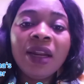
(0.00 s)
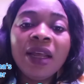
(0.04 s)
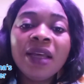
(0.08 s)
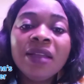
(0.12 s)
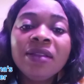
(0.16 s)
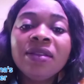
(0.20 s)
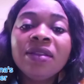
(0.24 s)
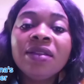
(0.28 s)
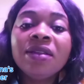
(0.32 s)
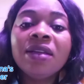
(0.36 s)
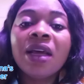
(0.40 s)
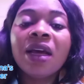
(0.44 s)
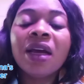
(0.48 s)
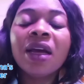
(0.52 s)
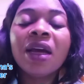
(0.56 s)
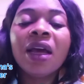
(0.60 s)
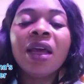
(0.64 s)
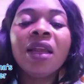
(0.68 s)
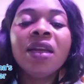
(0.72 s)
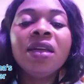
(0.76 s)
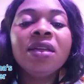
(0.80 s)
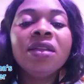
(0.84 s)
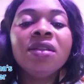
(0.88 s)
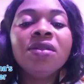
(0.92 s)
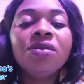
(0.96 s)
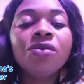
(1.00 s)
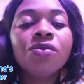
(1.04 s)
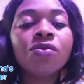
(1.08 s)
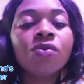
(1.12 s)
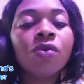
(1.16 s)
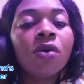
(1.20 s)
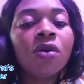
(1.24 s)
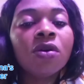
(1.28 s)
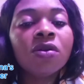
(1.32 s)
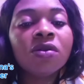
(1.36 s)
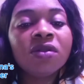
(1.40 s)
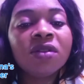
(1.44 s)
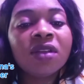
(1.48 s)
thing that can lead to
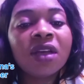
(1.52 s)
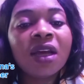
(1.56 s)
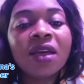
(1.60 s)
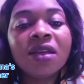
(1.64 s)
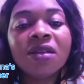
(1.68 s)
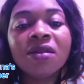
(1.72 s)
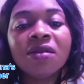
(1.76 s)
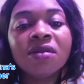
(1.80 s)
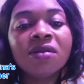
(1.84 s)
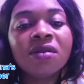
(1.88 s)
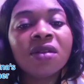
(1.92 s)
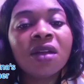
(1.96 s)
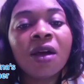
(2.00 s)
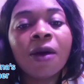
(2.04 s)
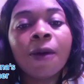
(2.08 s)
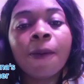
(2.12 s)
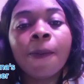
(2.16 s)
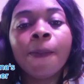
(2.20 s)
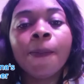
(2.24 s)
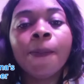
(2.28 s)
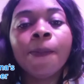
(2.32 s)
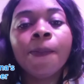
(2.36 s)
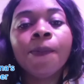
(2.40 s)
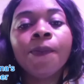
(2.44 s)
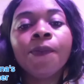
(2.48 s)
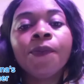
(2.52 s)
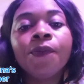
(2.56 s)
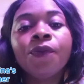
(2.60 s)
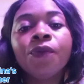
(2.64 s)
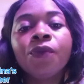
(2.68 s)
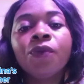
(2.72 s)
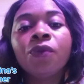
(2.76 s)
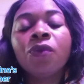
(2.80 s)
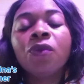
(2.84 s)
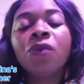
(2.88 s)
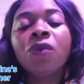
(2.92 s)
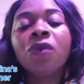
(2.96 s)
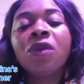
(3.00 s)
ulcer is
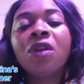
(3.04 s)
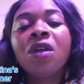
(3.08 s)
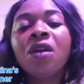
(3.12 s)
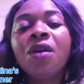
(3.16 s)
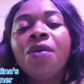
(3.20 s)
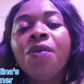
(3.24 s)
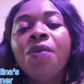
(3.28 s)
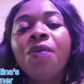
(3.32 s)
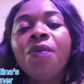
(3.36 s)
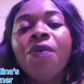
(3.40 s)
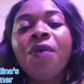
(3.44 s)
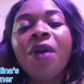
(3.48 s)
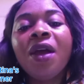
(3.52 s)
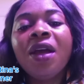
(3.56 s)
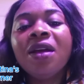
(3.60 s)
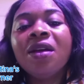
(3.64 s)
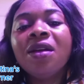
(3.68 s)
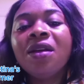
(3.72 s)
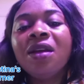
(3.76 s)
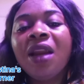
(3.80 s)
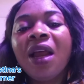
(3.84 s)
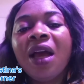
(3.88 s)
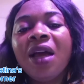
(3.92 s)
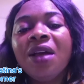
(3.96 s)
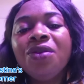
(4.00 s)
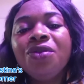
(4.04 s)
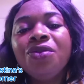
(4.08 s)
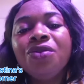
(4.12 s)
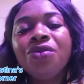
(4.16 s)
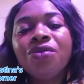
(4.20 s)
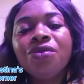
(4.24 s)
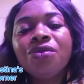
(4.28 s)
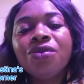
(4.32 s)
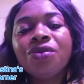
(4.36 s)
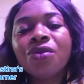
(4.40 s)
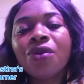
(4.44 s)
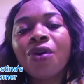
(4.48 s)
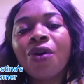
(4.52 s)
regular
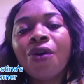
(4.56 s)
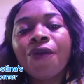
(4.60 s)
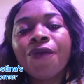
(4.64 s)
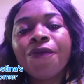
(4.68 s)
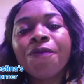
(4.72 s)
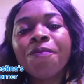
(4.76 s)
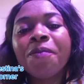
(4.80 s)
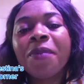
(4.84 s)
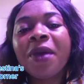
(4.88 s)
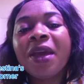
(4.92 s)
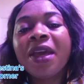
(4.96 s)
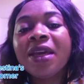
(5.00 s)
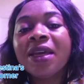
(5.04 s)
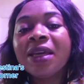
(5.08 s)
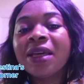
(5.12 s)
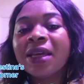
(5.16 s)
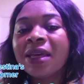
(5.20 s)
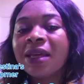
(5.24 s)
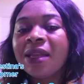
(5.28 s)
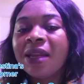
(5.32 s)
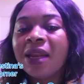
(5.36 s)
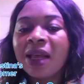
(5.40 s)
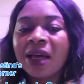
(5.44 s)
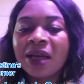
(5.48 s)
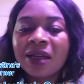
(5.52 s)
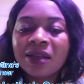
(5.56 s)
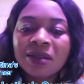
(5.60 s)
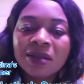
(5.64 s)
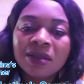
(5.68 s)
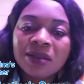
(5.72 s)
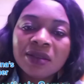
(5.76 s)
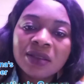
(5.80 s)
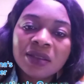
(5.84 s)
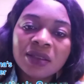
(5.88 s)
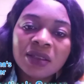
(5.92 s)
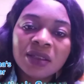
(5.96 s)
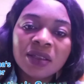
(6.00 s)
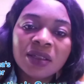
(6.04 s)
use of
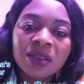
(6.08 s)
painkillers.